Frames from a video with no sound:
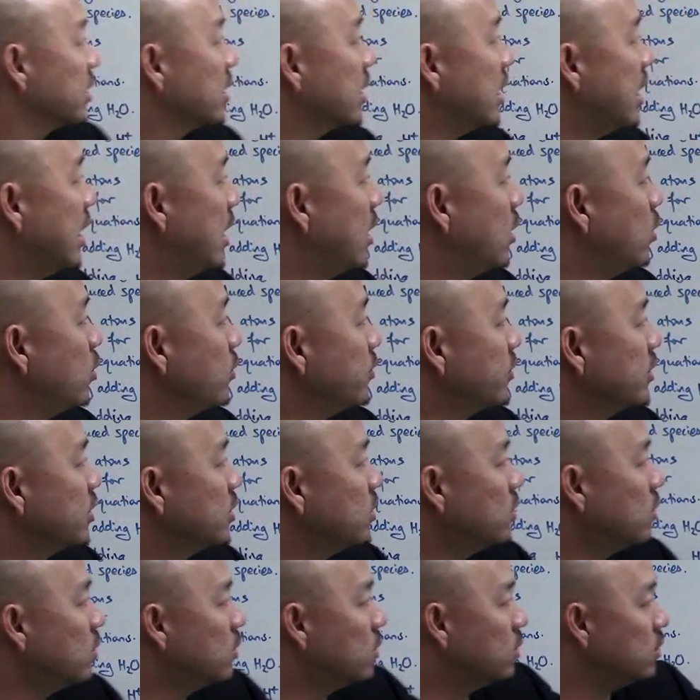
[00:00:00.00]
count the
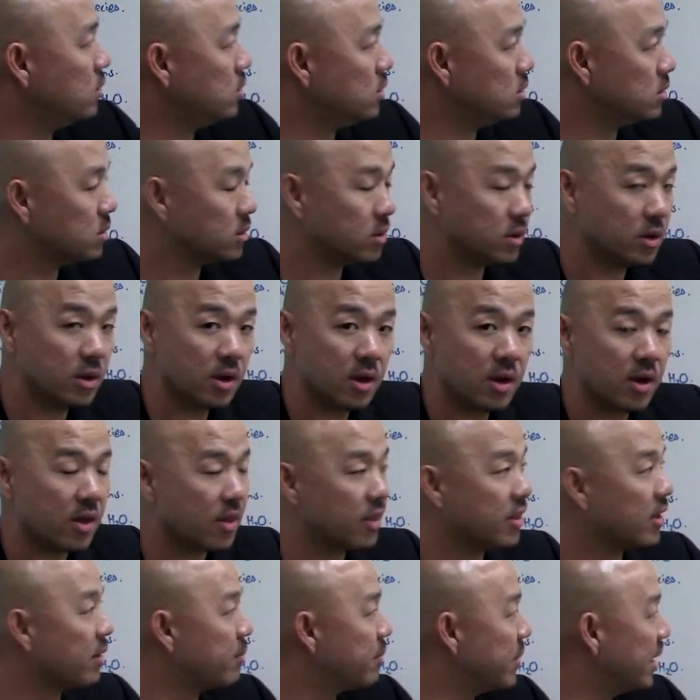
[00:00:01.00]
O,
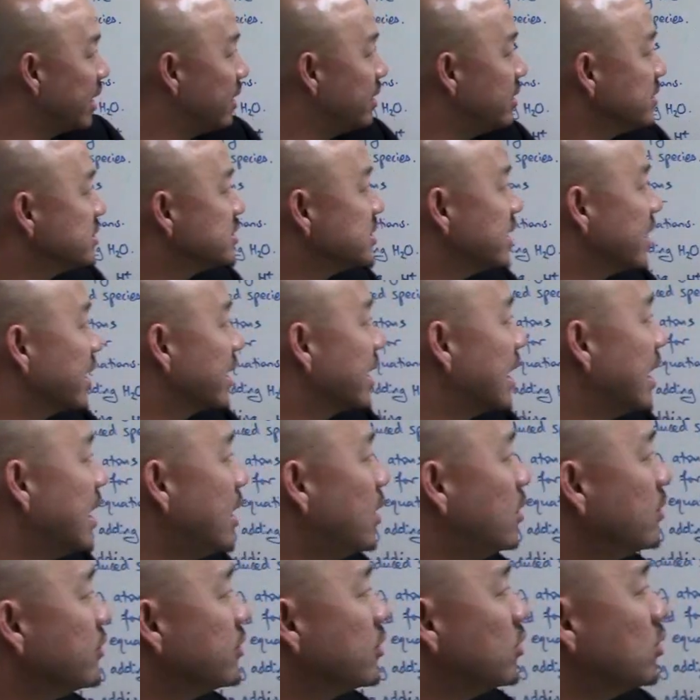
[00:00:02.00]
their balance, and
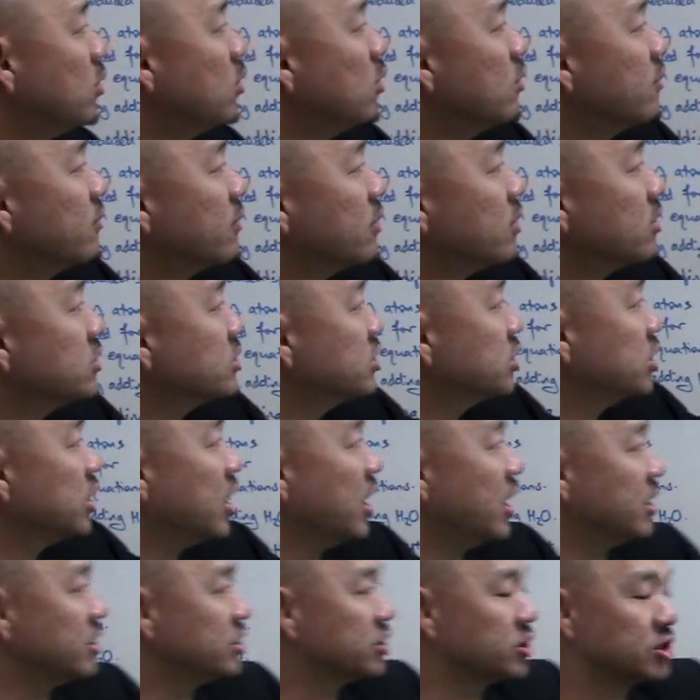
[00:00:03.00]
count the overall
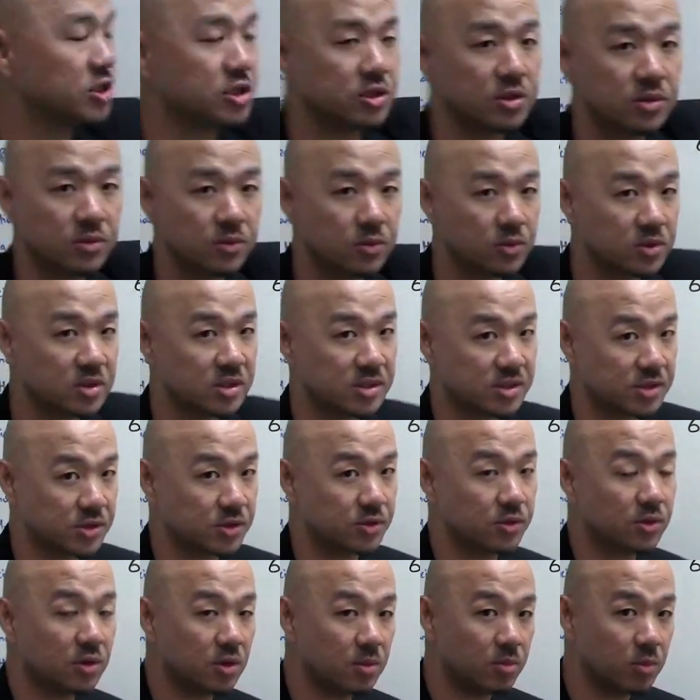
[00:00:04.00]
charge, which is
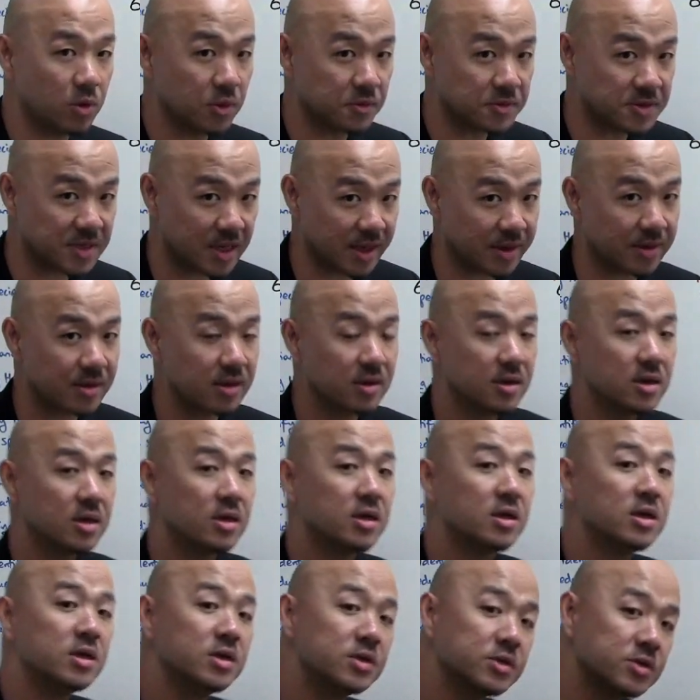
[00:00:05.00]
zero on both sides.
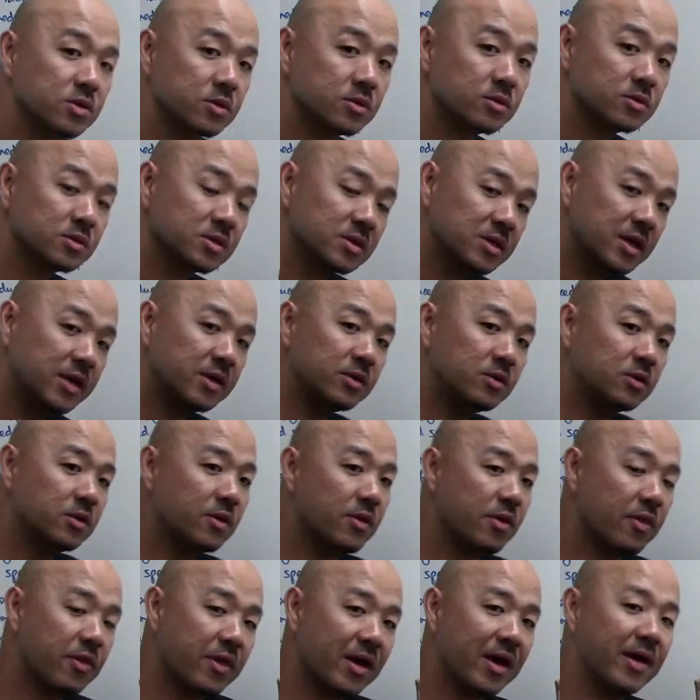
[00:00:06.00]
So take
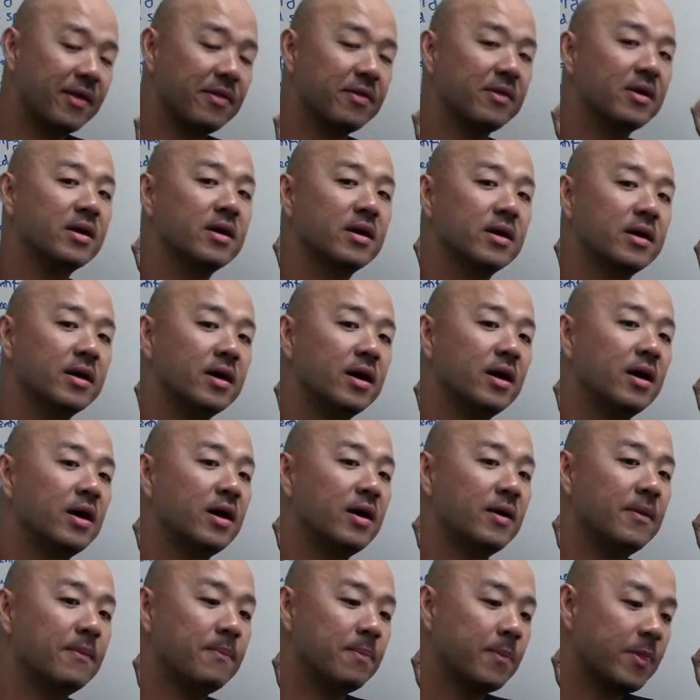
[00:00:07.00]
note that
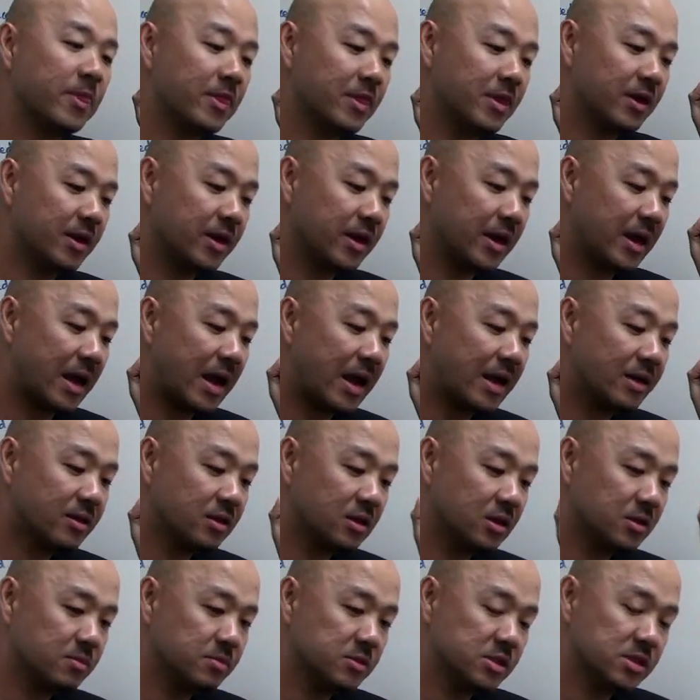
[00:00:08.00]
um, the
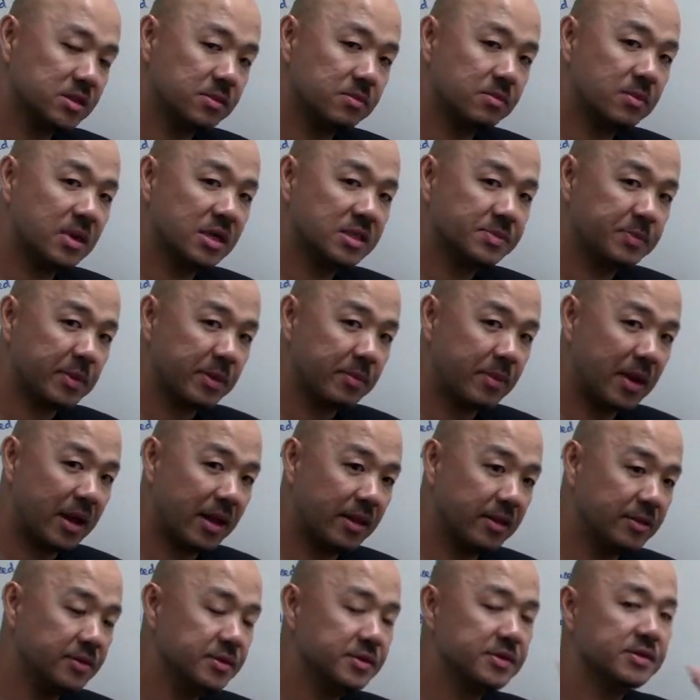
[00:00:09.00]
atoms must be
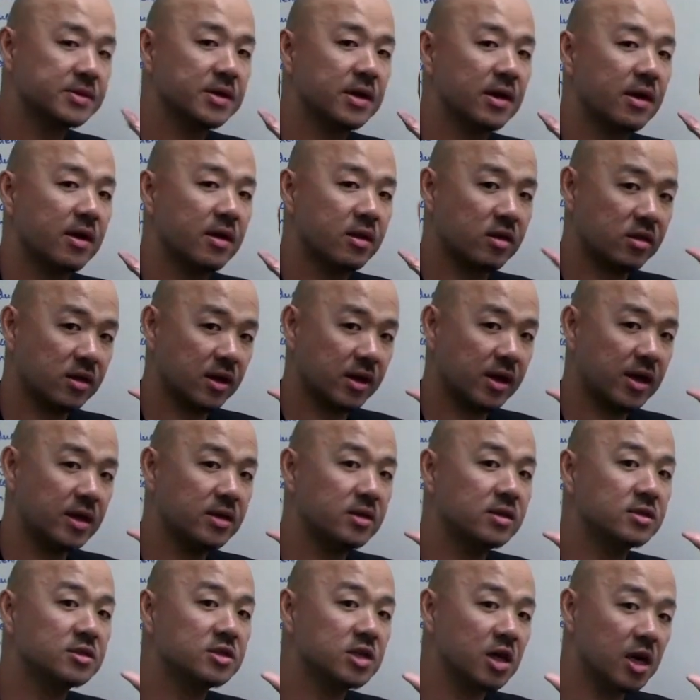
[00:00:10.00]
balanced.
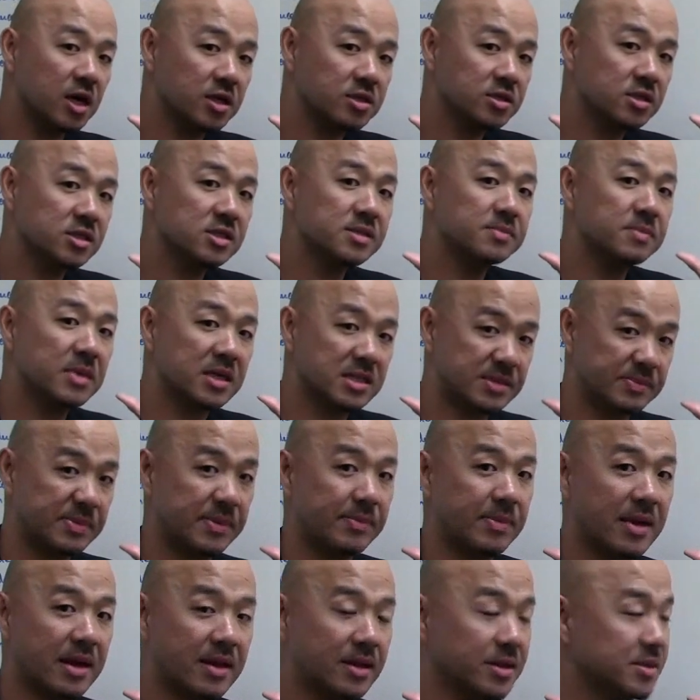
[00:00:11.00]
Second, the charges must be
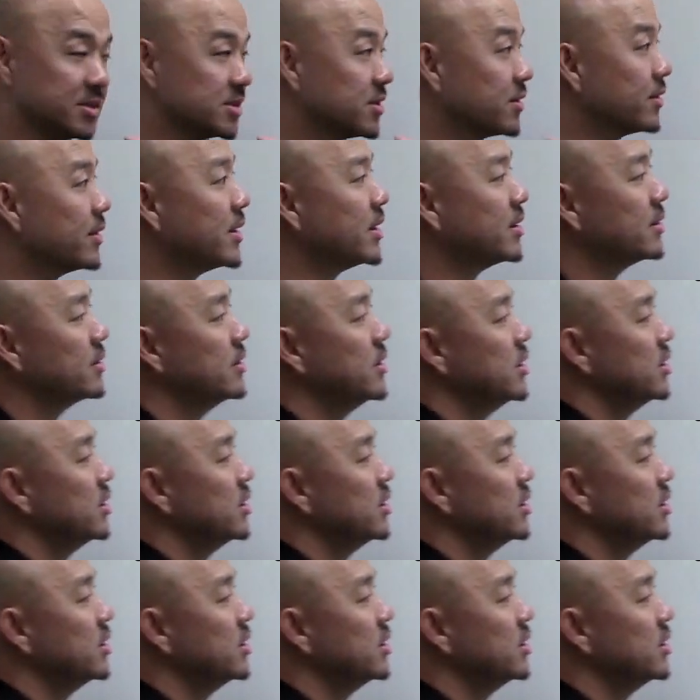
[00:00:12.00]
balanced. All right.